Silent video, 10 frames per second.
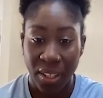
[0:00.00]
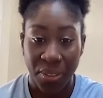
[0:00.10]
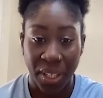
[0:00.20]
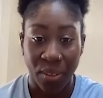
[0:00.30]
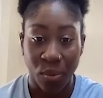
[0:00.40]

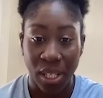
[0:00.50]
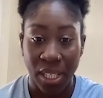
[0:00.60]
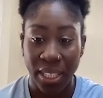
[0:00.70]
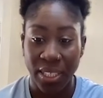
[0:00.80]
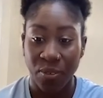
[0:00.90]
then it
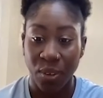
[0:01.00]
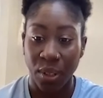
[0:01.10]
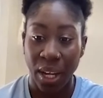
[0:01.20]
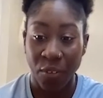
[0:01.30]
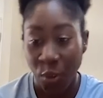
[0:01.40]
really is
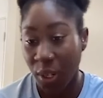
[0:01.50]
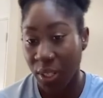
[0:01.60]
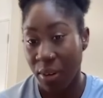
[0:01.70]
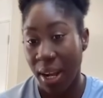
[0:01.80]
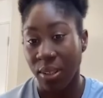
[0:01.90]
for everyone
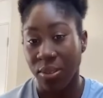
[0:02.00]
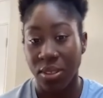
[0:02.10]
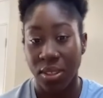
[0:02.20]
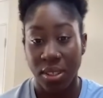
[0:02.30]
around